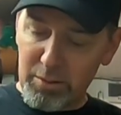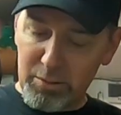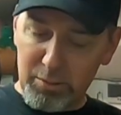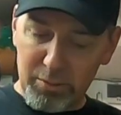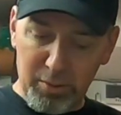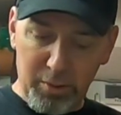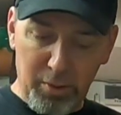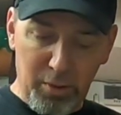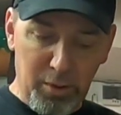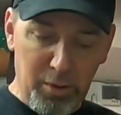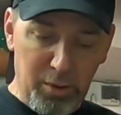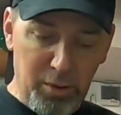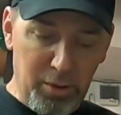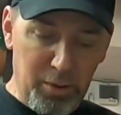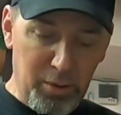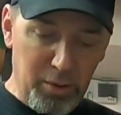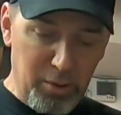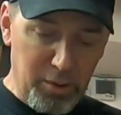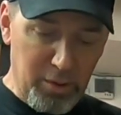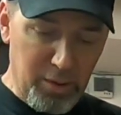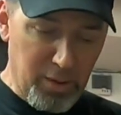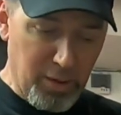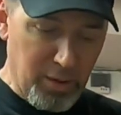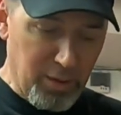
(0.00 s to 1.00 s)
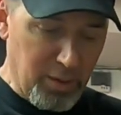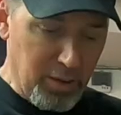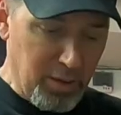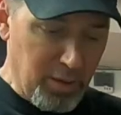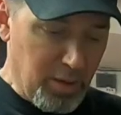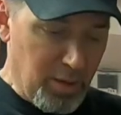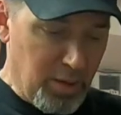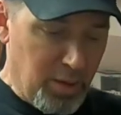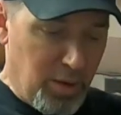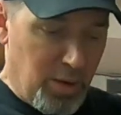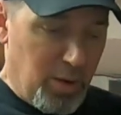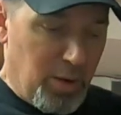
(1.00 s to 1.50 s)
So
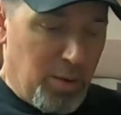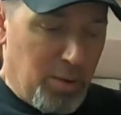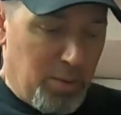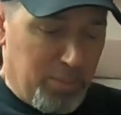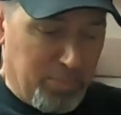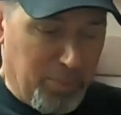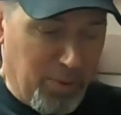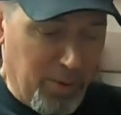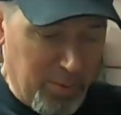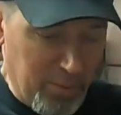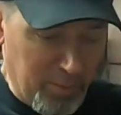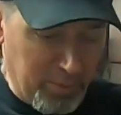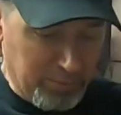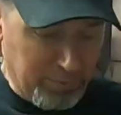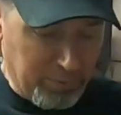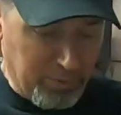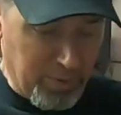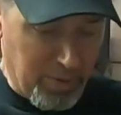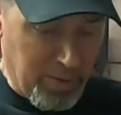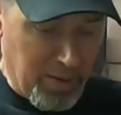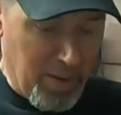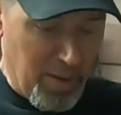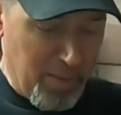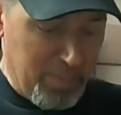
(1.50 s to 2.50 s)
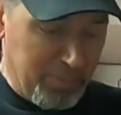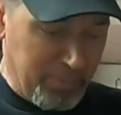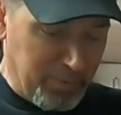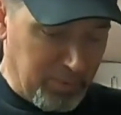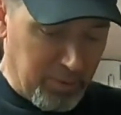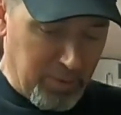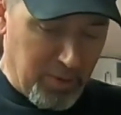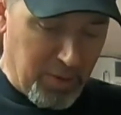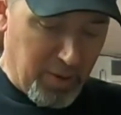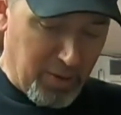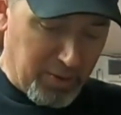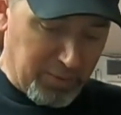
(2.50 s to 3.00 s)
probably what's going to
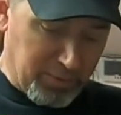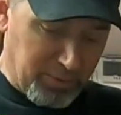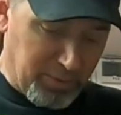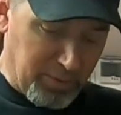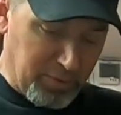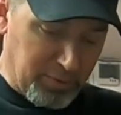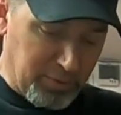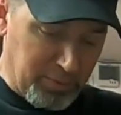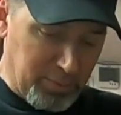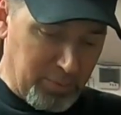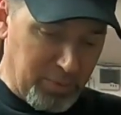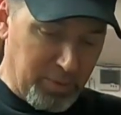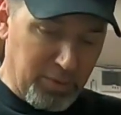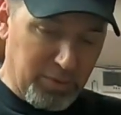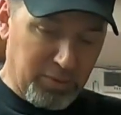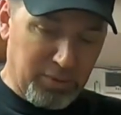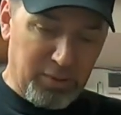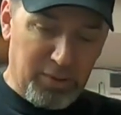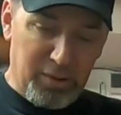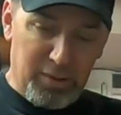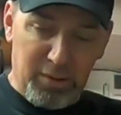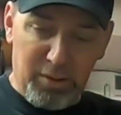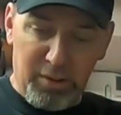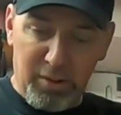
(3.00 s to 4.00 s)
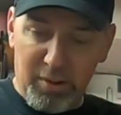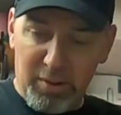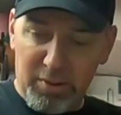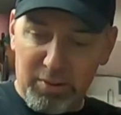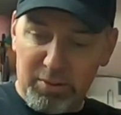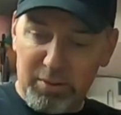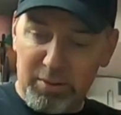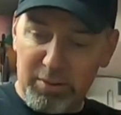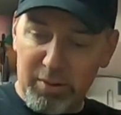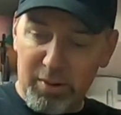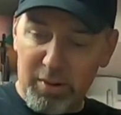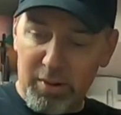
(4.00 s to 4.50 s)
happen next is I'm going to send
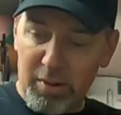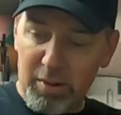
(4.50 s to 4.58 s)
this